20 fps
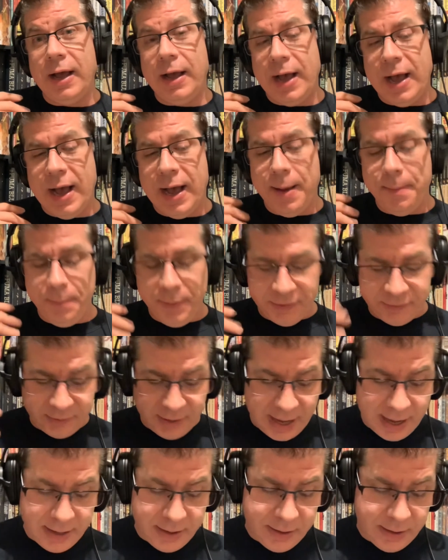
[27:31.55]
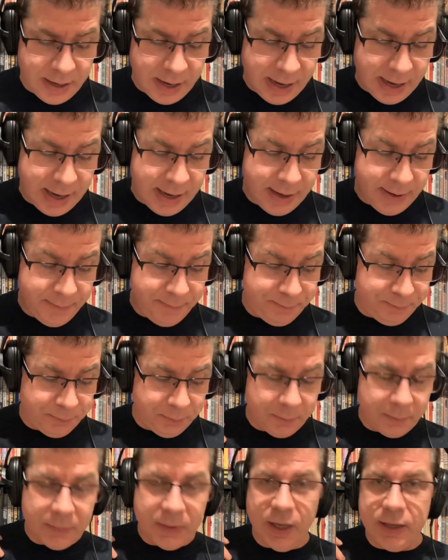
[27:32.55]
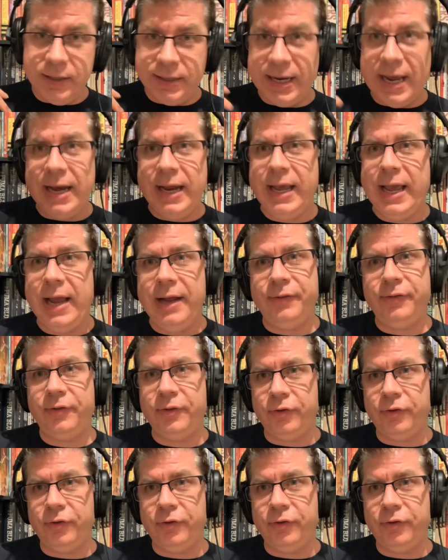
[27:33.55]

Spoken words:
Bissek dedicates